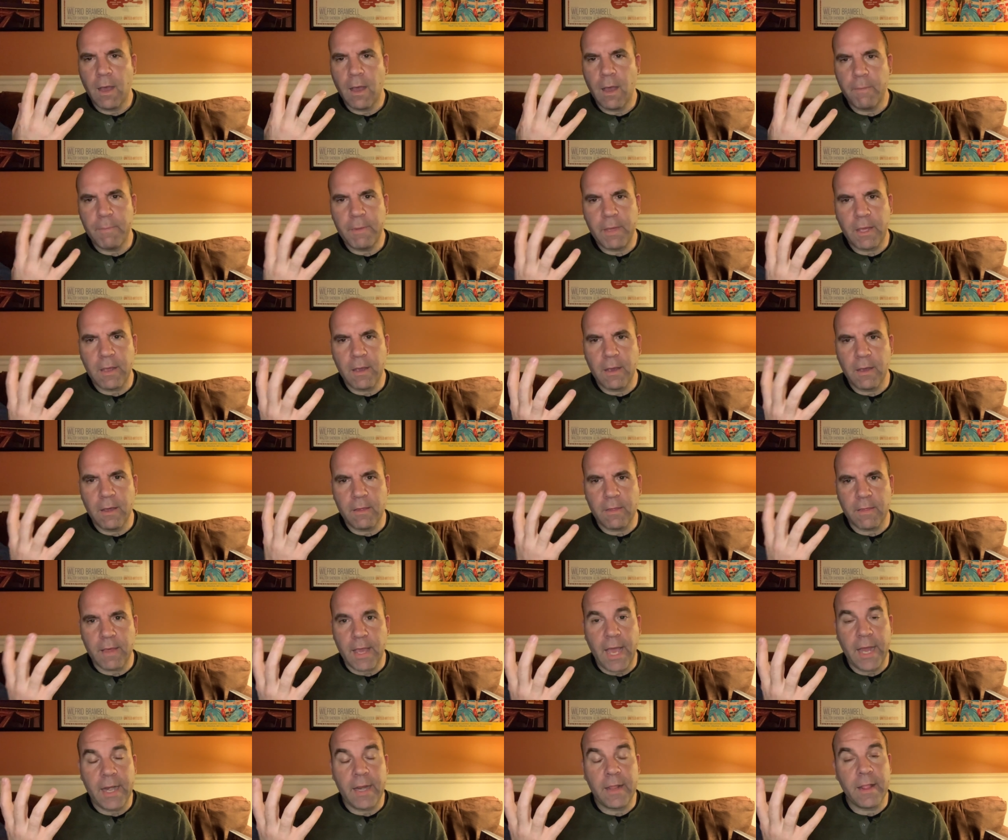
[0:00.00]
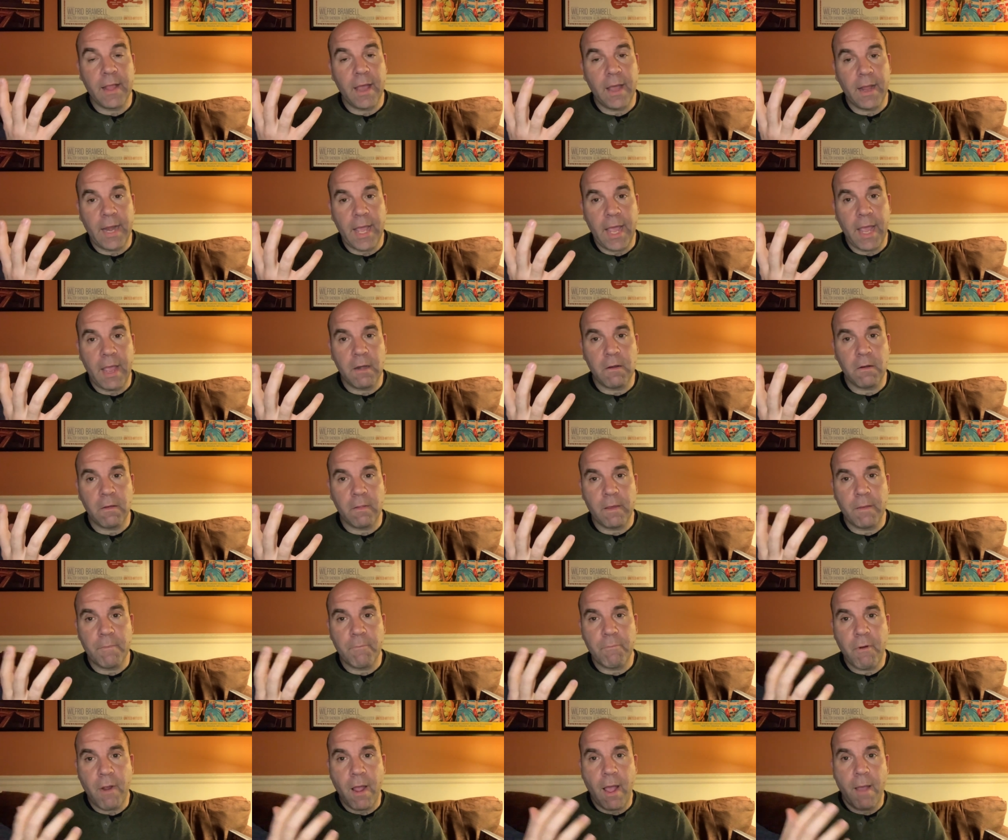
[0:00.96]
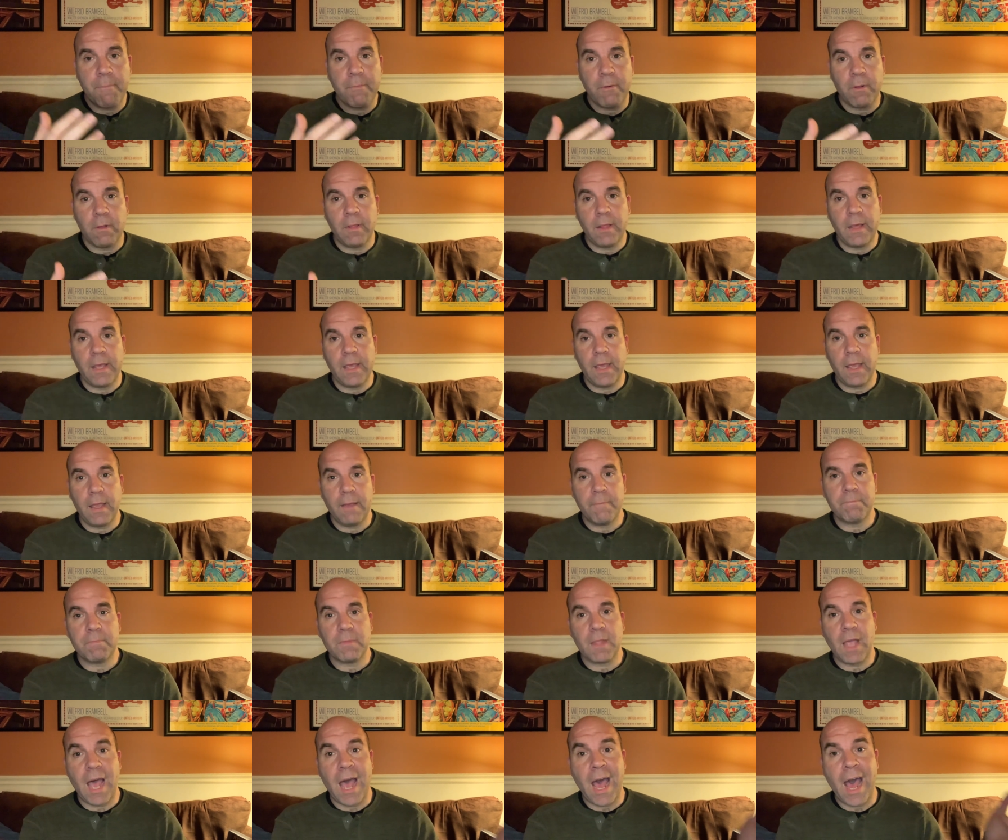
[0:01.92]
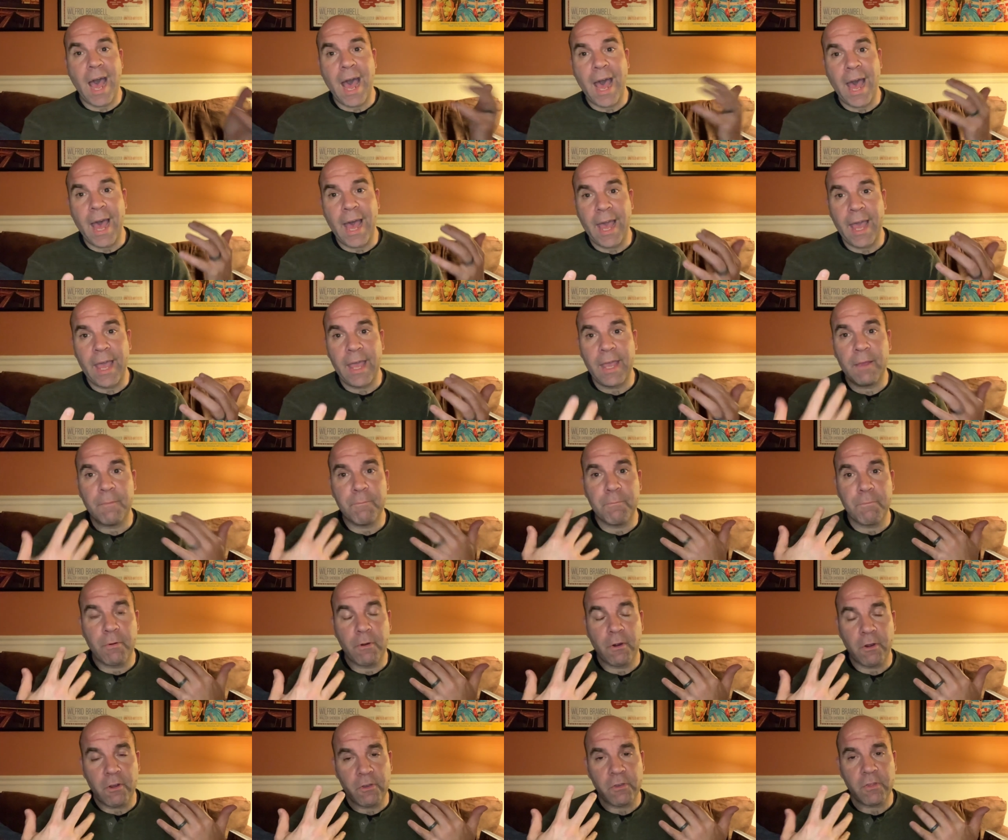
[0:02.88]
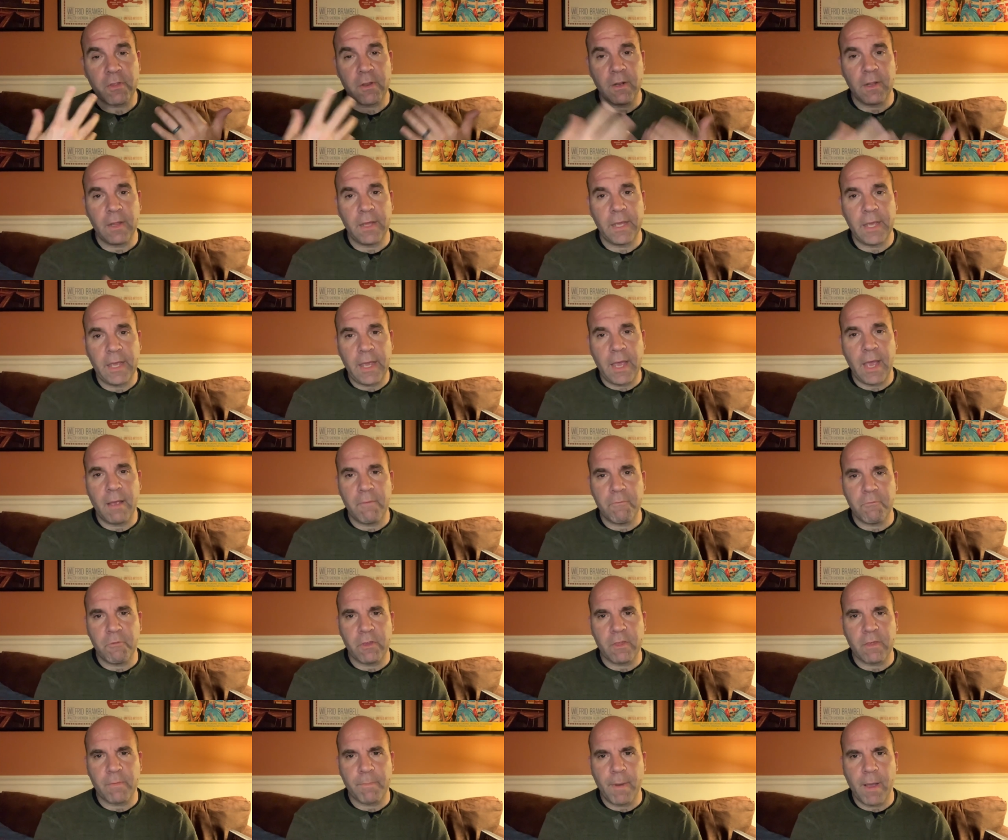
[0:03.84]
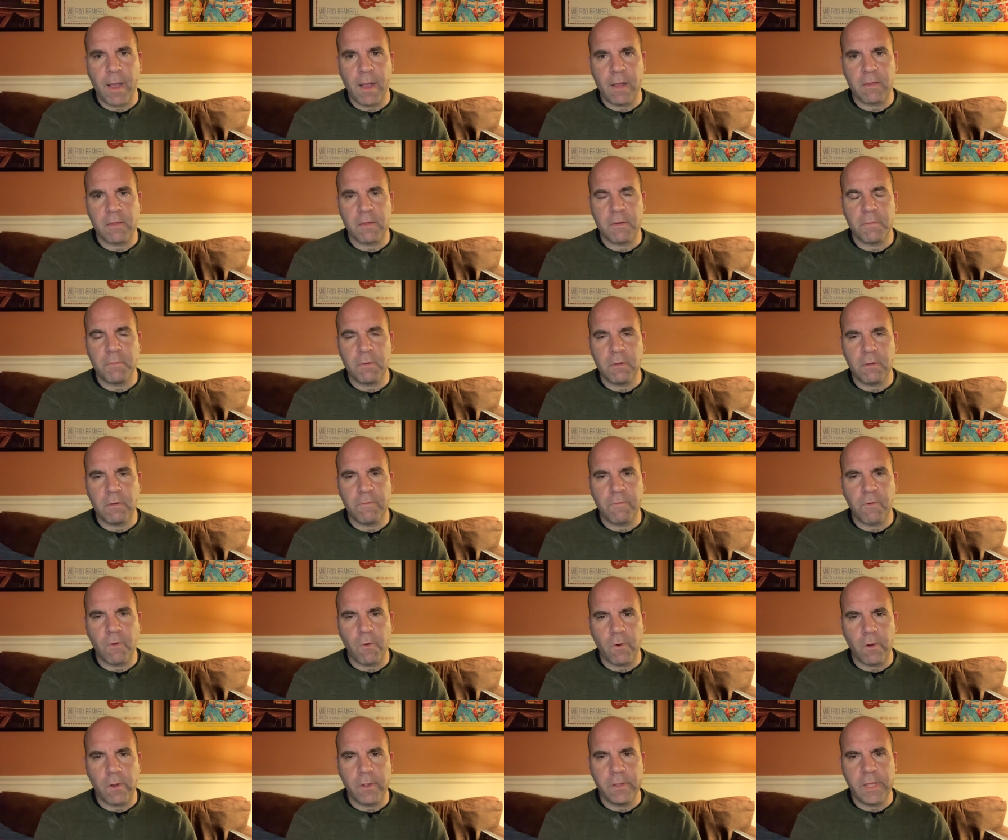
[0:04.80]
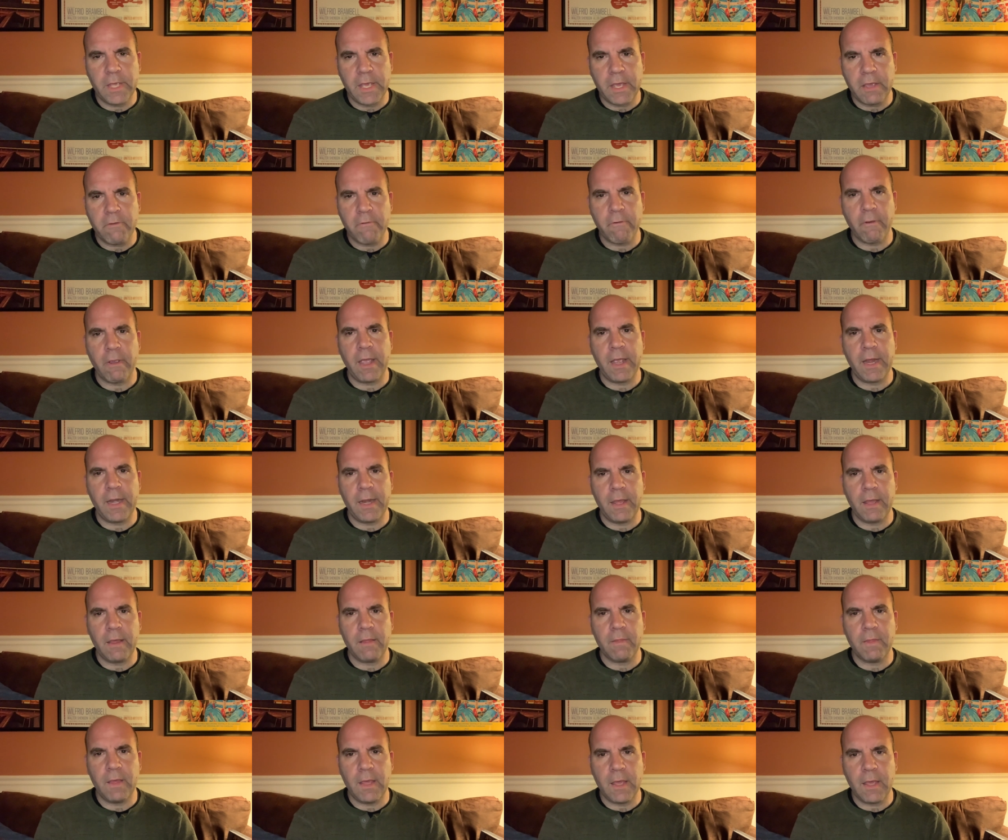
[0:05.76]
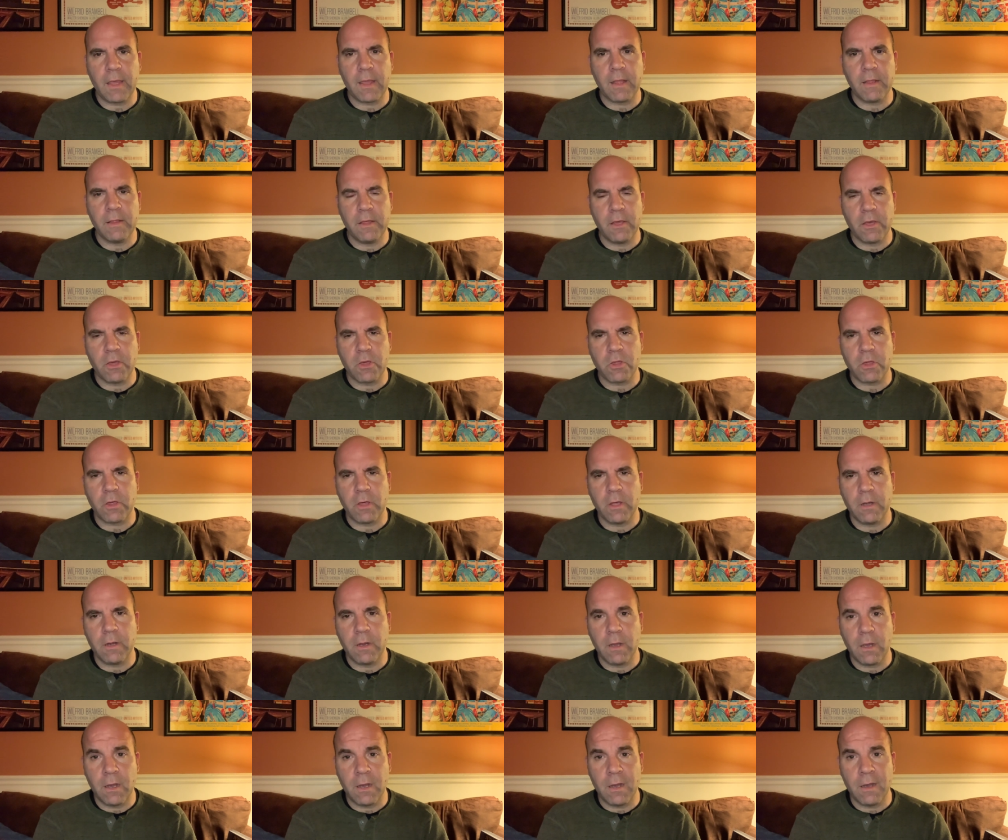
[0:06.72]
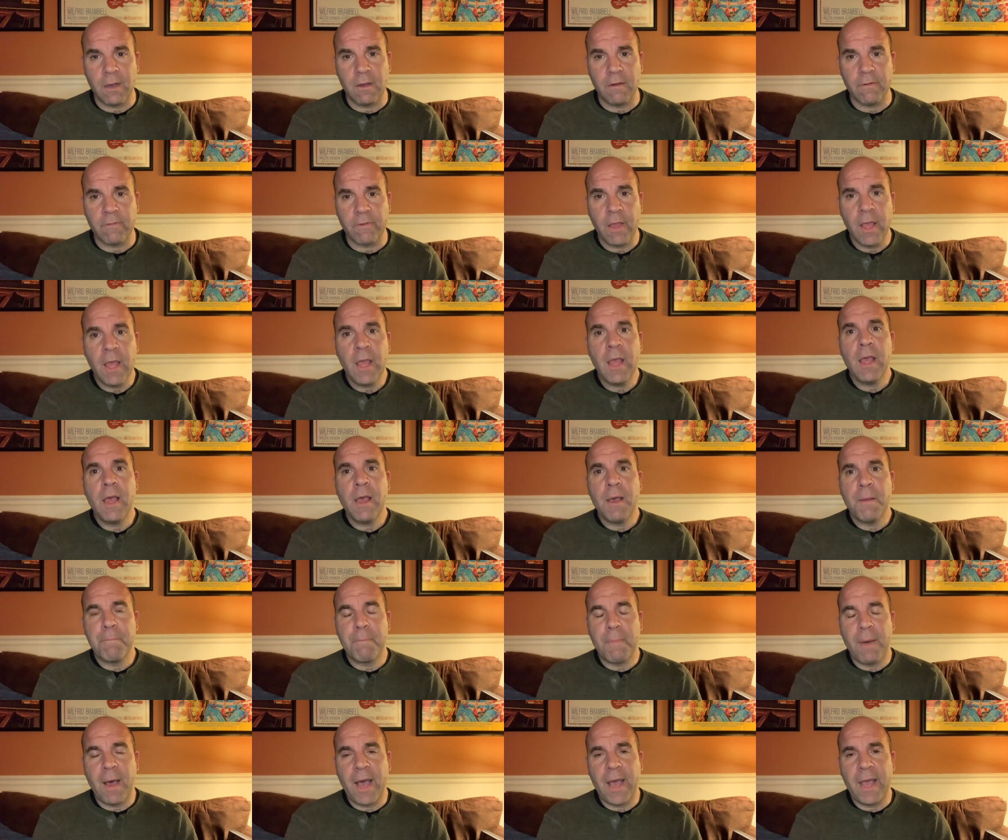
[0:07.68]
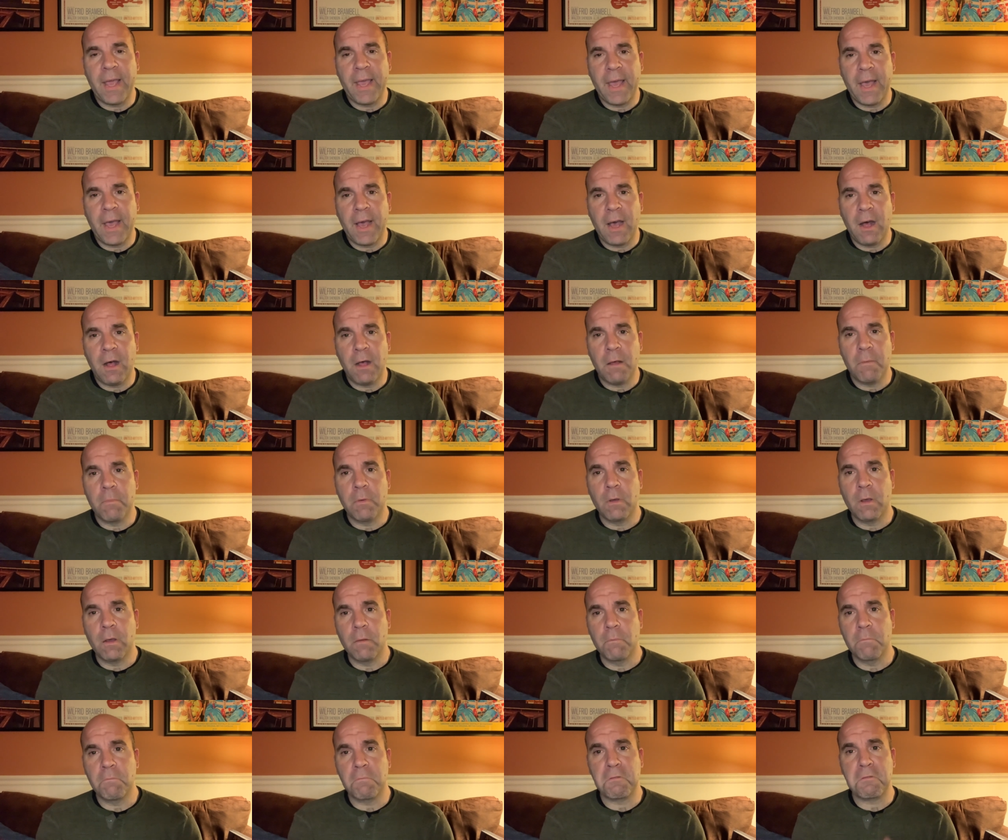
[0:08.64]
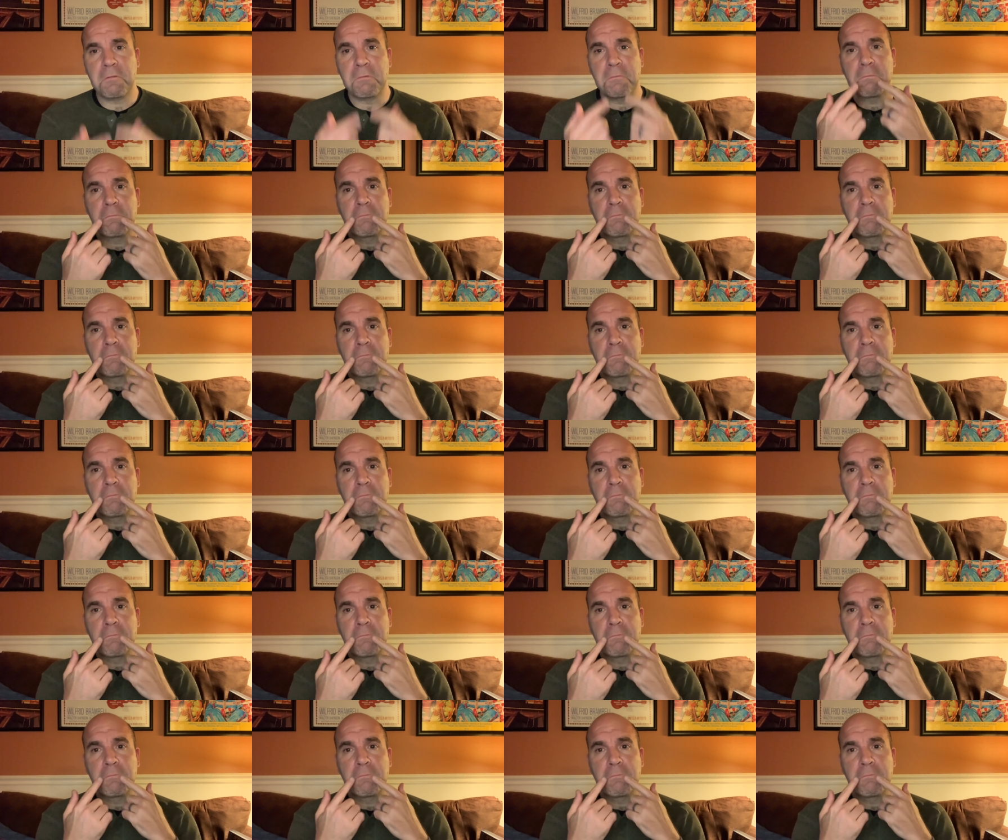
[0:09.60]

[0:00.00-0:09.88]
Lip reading: because I did not handle them properly, I personally am responsible for degrading the condition of my albums.